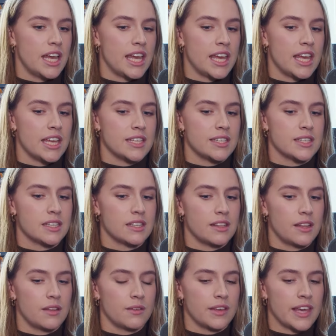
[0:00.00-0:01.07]

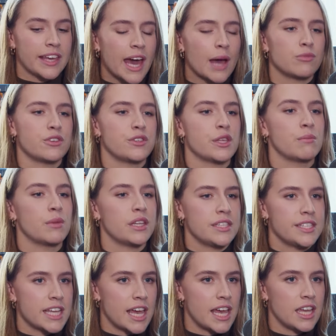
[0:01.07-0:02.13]
it captures the
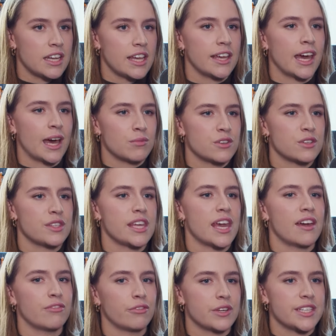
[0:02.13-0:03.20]
mundane, it captures the
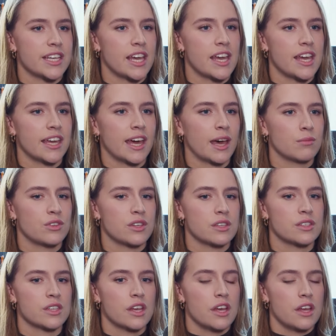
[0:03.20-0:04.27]
everyday, it
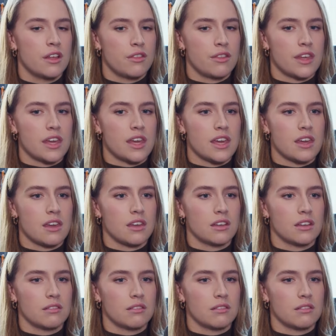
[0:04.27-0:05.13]
captures the